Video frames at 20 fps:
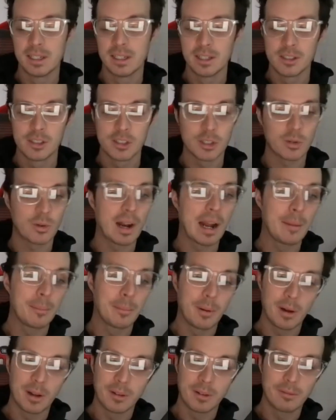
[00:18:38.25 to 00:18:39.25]
scrap
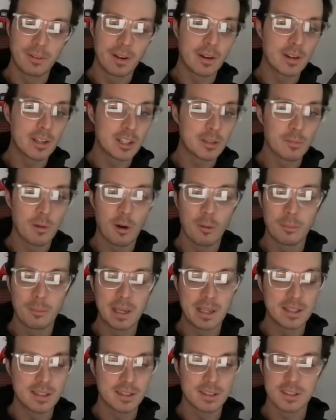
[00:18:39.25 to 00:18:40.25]
on a very small
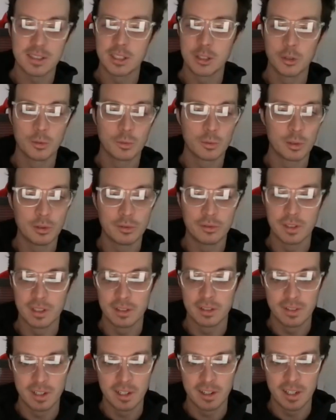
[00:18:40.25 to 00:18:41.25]
piece of steel roof at the
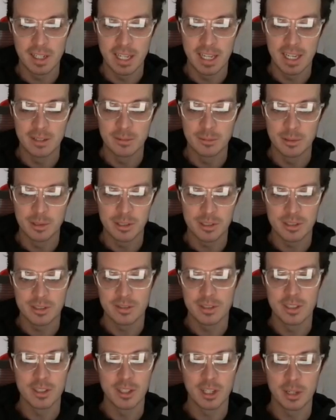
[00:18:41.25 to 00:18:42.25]
very end, which
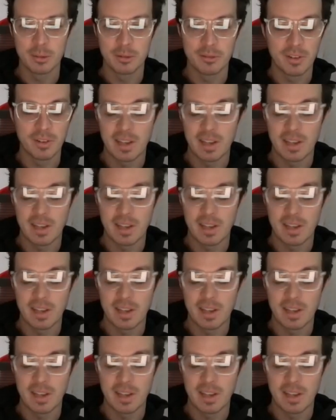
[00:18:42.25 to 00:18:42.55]
isn't going to be fun.